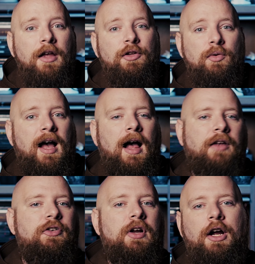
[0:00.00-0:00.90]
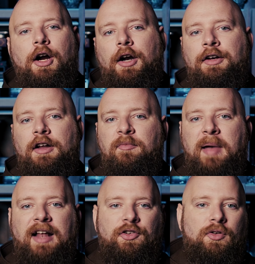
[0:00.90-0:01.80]
you conjure a curtain of
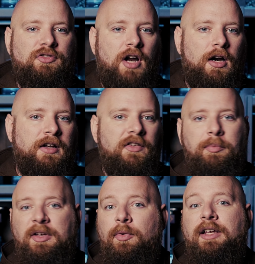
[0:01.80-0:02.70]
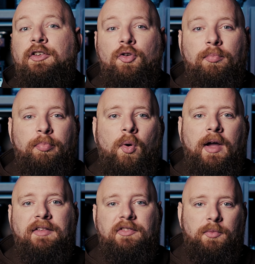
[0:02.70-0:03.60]
magical darkness between 2
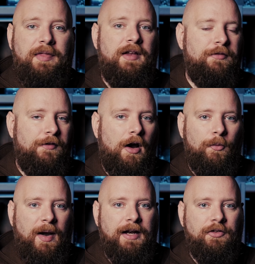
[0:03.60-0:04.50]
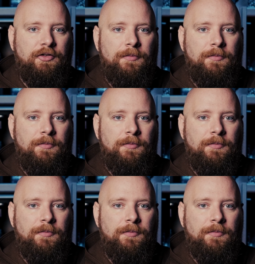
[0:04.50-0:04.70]
points within far range.